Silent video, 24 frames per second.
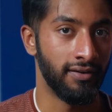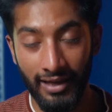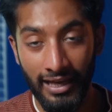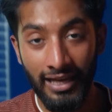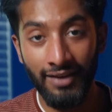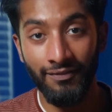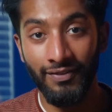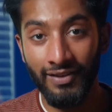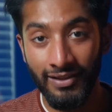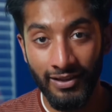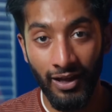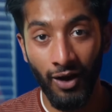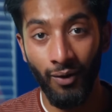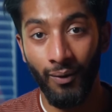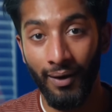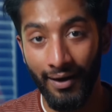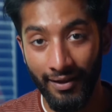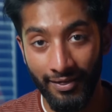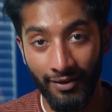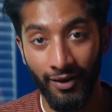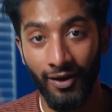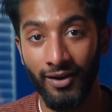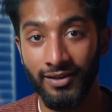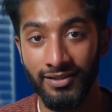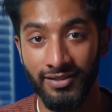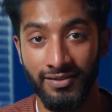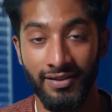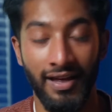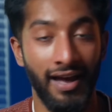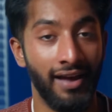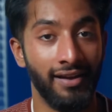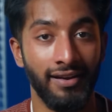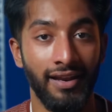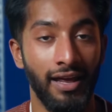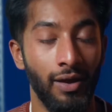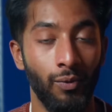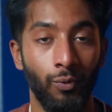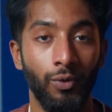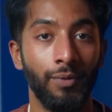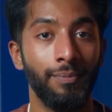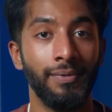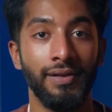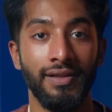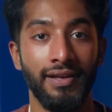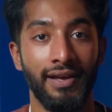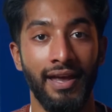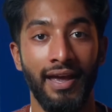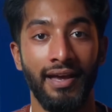even though I thought that it wouldn't
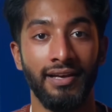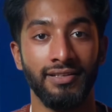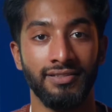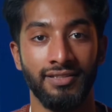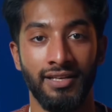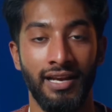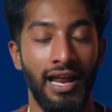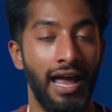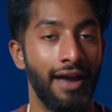be the case, that